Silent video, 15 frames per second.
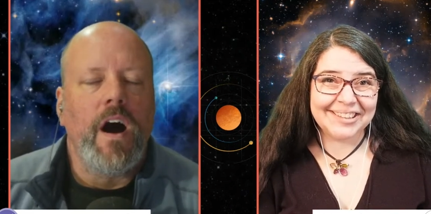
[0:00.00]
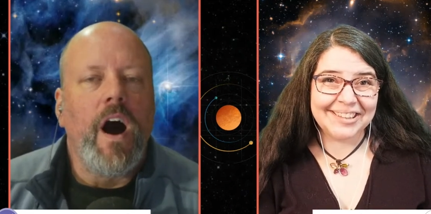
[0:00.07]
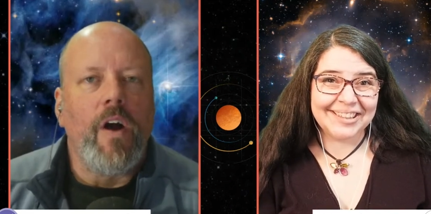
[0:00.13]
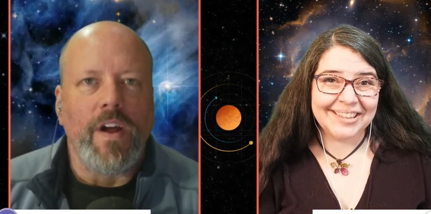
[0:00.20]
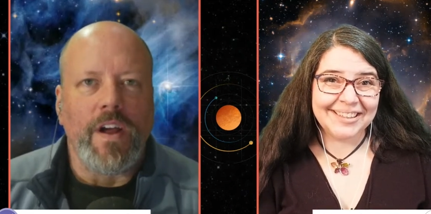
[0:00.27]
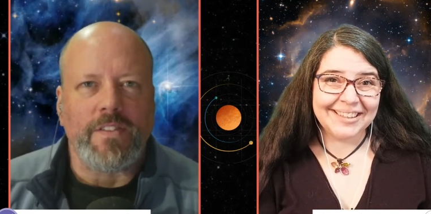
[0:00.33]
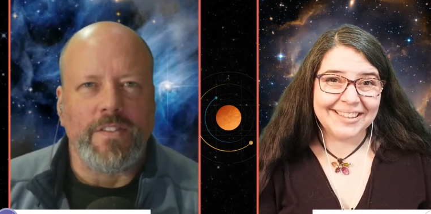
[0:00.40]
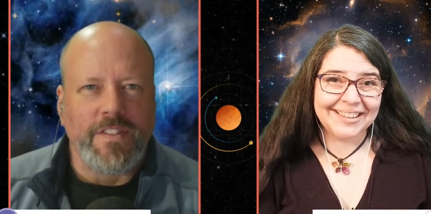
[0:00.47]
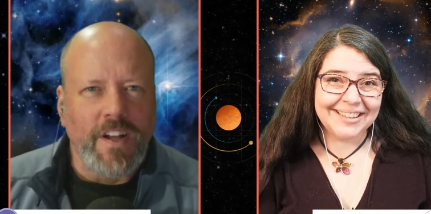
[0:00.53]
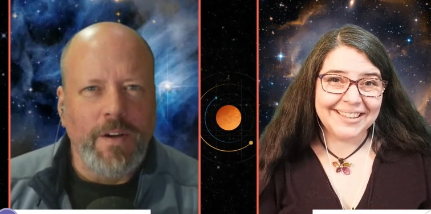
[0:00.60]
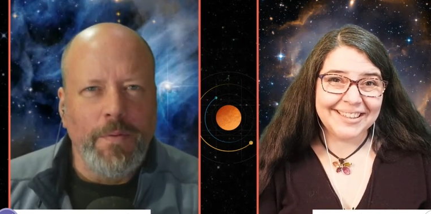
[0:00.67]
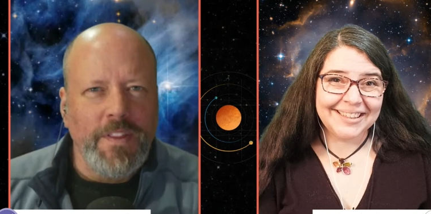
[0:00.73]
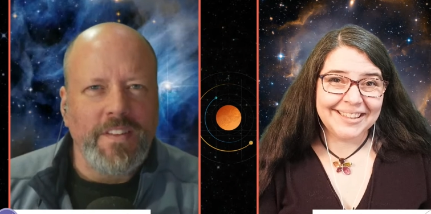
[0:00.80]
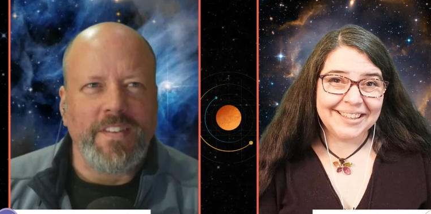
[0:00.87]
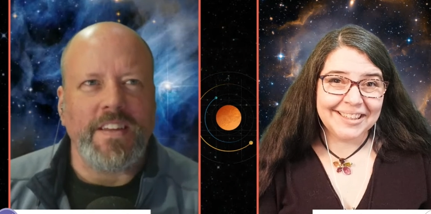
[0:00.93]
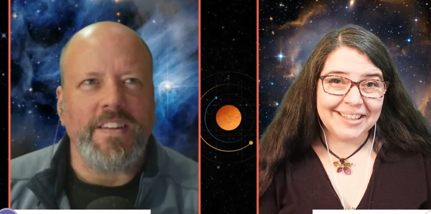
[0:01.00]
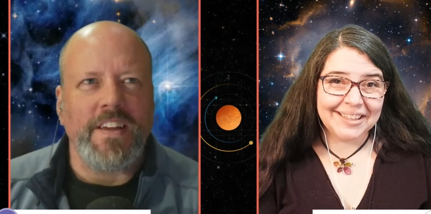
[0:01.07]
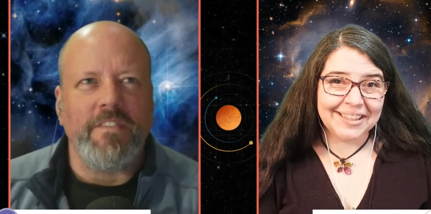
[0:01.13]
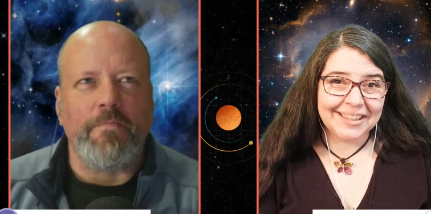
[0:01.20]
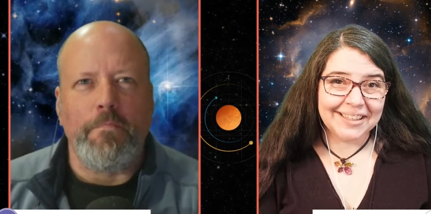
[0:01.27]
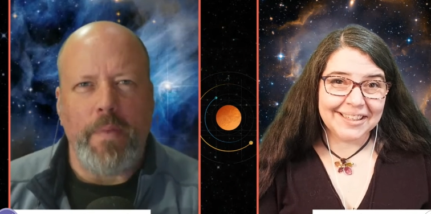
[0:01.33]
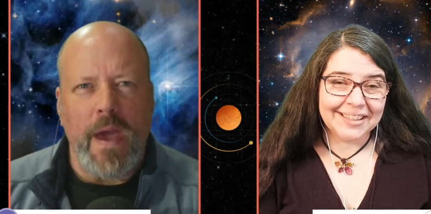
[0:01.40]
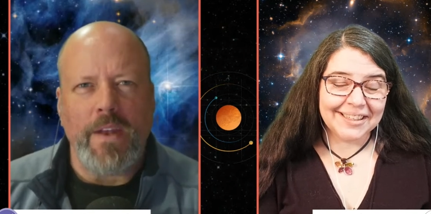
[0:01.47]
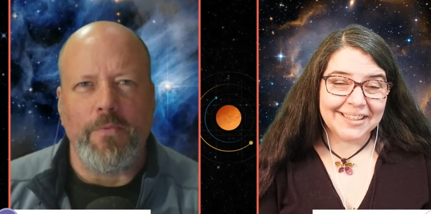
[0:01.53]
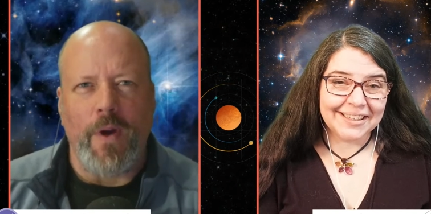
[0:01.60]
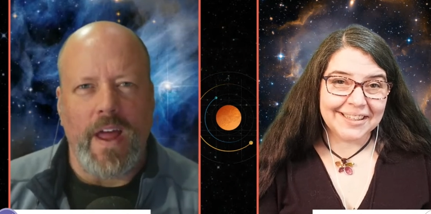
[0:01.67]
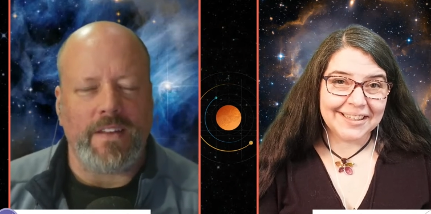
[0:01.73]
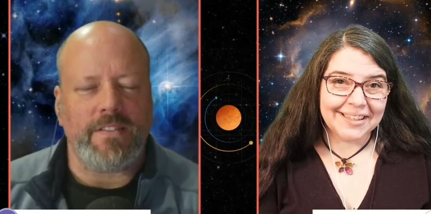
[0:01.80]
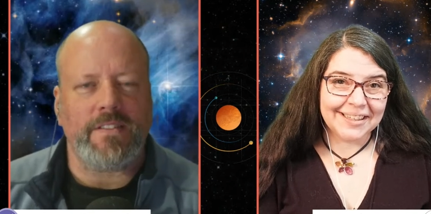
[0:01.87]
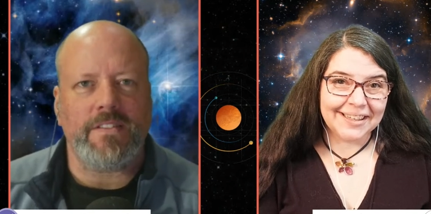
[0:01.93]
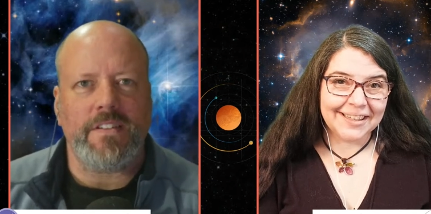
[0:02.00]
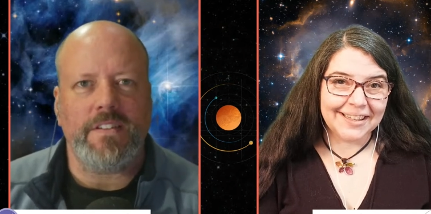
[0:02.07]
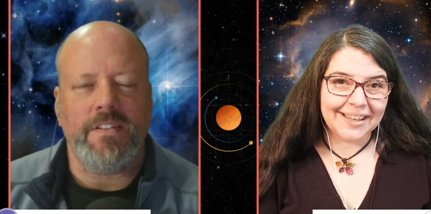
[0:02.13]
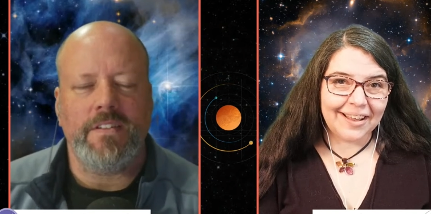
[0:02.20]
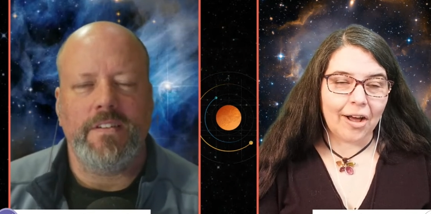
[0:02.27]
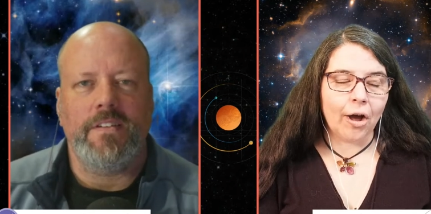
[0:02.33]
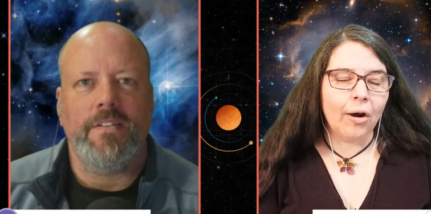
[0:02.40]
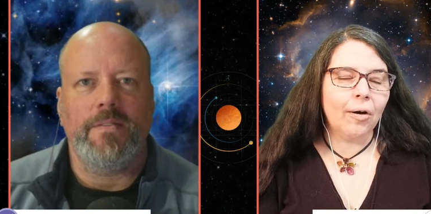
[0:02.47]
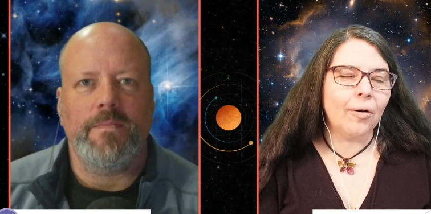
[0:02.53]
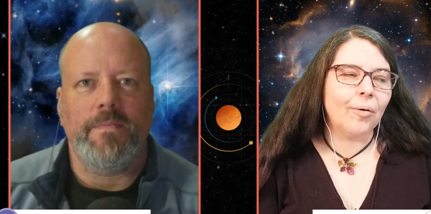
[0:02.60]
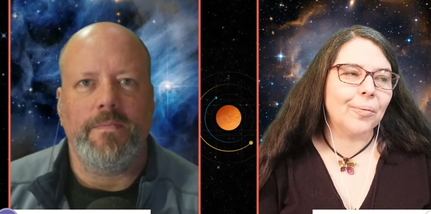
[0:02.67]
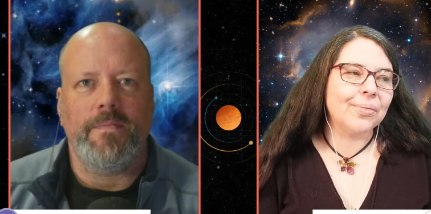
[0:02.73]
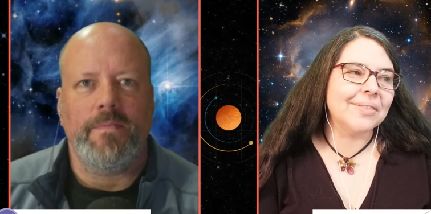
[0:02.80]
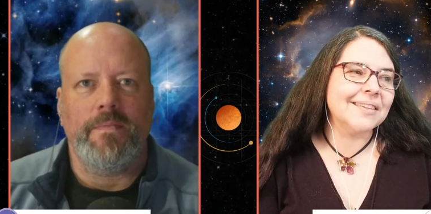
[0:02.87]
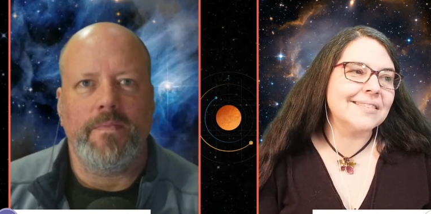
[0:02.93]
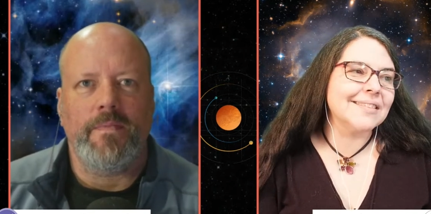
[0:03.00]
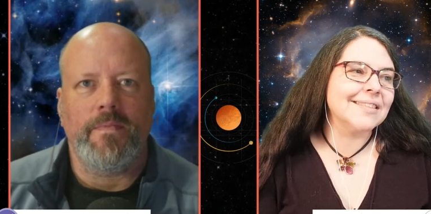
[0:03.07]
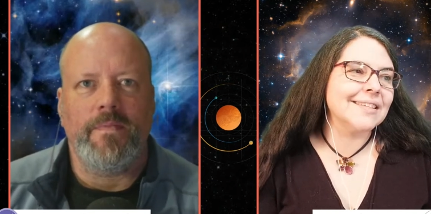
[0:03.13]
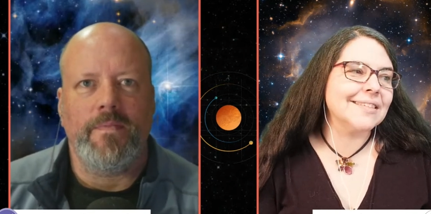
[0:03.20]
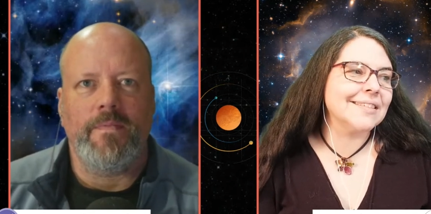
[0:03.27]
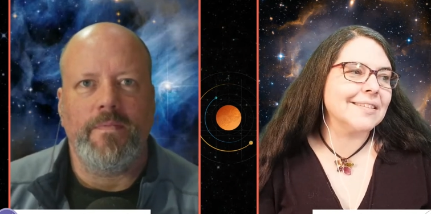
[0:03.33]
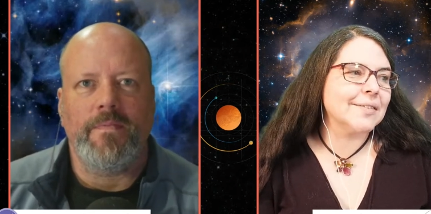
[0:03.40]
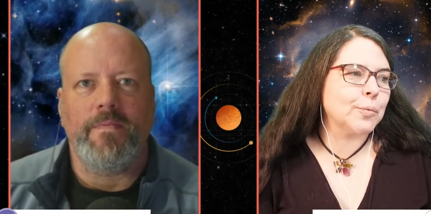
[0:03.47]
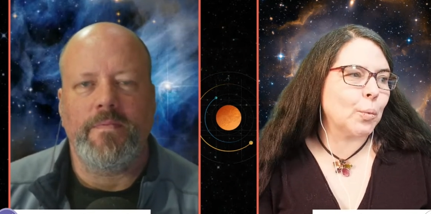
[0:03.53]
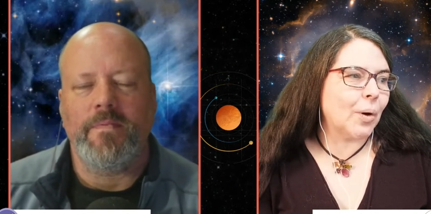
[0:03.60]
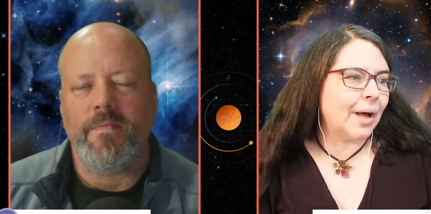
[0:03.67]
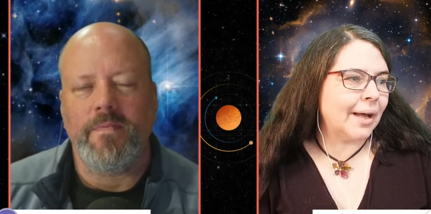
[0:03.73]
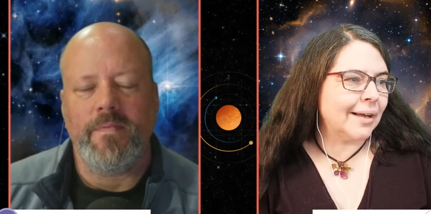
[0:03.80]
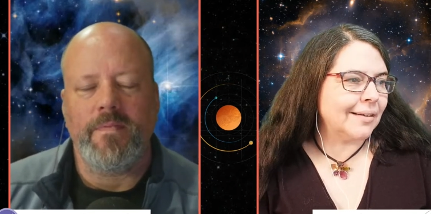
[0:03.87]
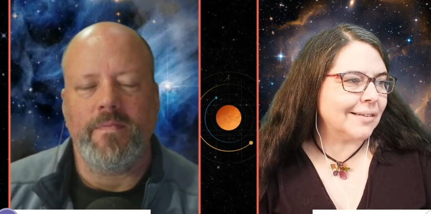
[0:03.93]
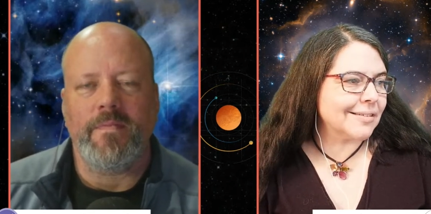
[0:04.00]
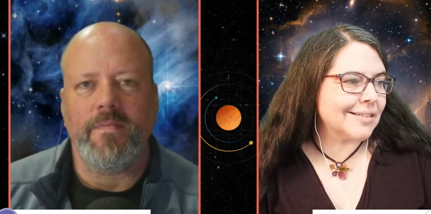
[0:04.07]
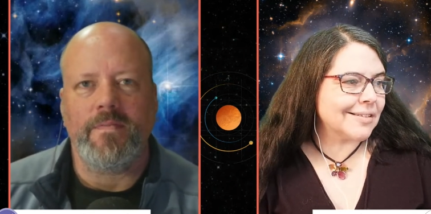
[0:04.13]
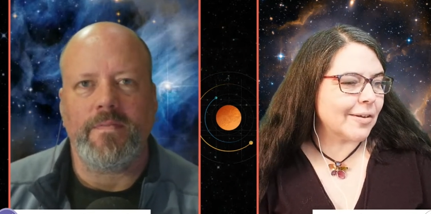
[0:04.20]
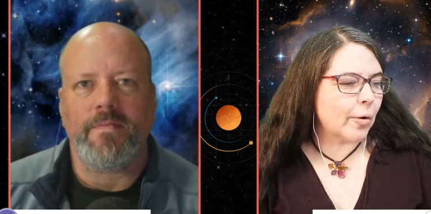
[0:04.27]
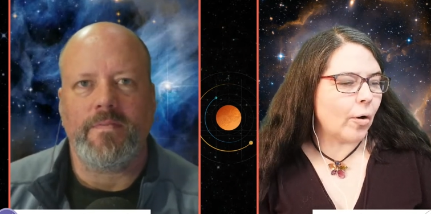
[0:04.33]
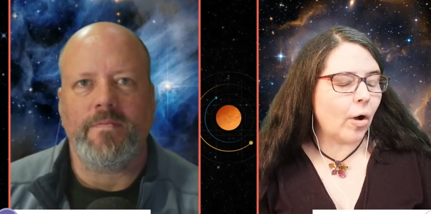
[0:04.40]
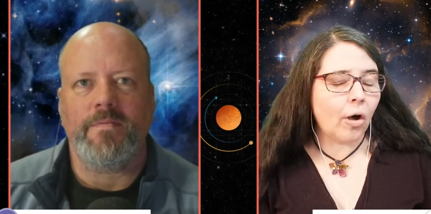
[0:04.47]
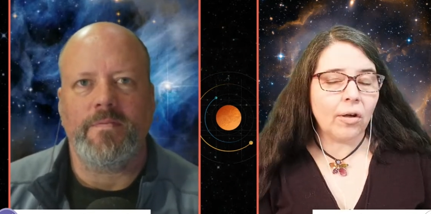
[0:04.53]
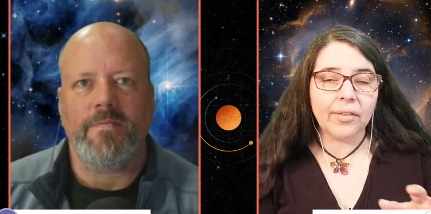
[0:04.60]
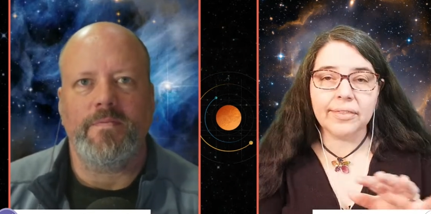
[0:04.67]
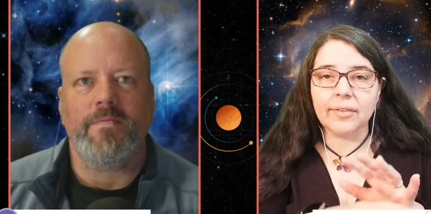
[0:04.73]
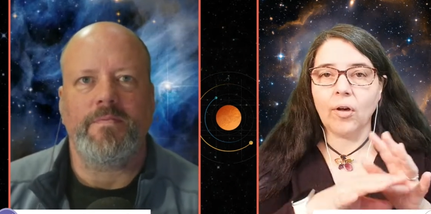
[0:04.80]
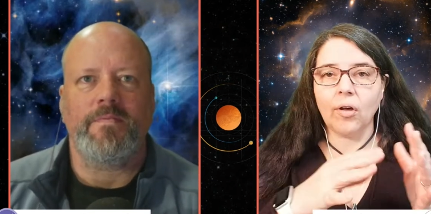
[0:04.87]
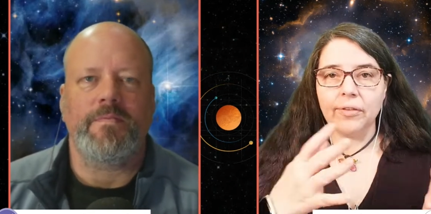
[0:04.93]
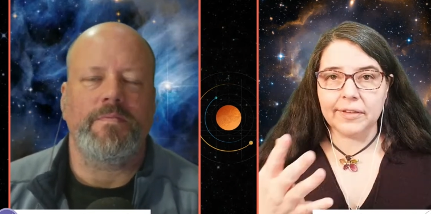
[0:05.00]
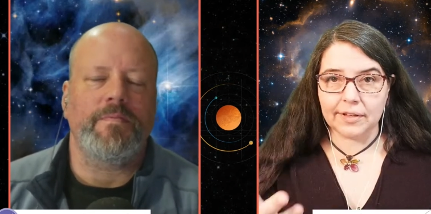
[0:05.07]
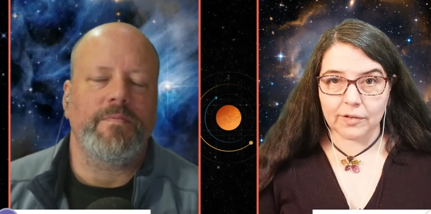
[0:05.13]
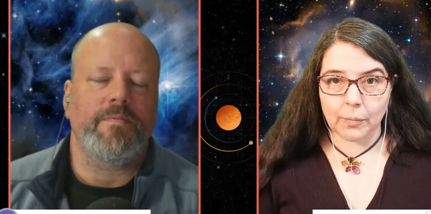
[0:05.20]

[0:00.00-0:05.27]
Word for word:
Speaker 1: All right, so let's talk about the idea of bed rest.
Speaker 2: Oh, this this is wild. So all all the